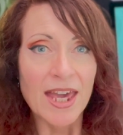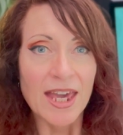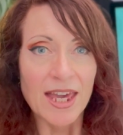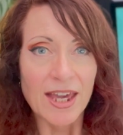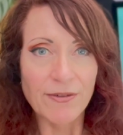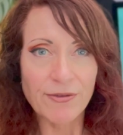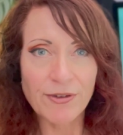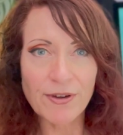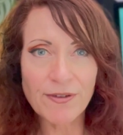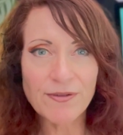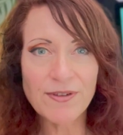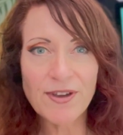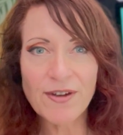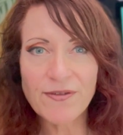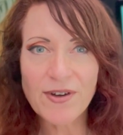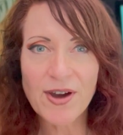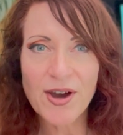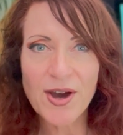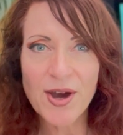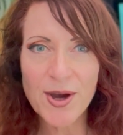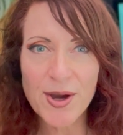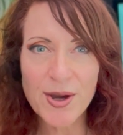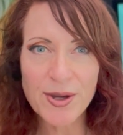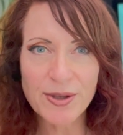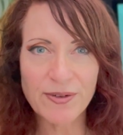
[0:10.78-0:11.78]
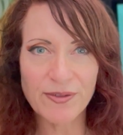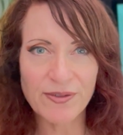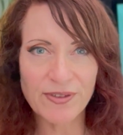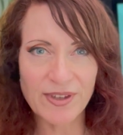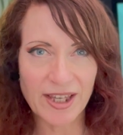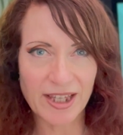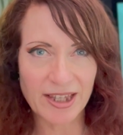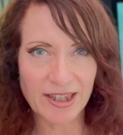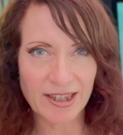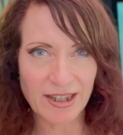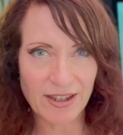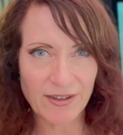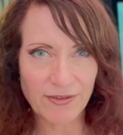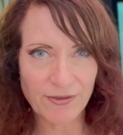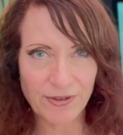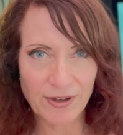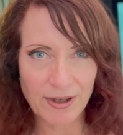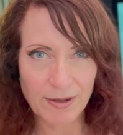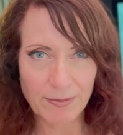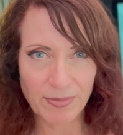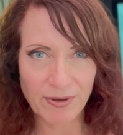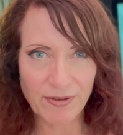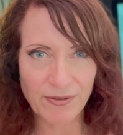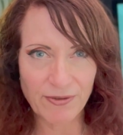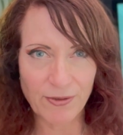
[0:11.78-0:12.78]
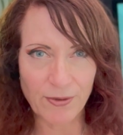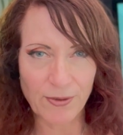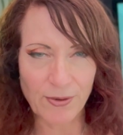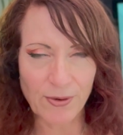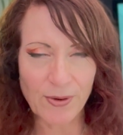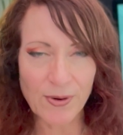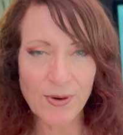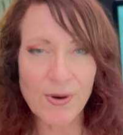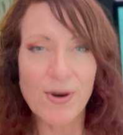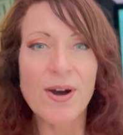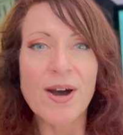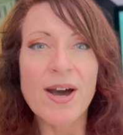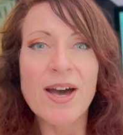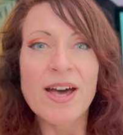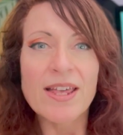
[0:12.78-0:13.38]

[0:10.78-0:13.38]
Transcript: If you've never heard of Knits That Fit before,